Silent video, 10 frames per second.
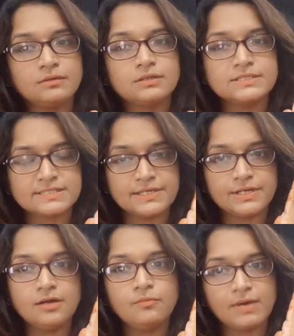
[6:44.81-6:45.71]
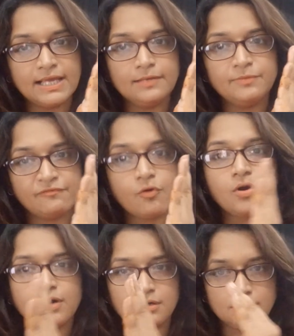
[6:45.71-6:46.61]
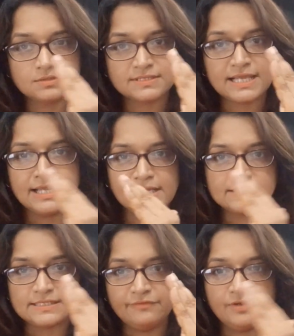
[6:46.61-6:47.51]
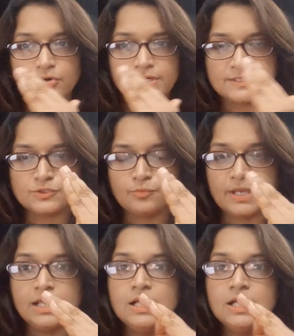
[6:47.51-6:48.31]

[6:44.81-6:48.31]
consider while before sending CV or resume.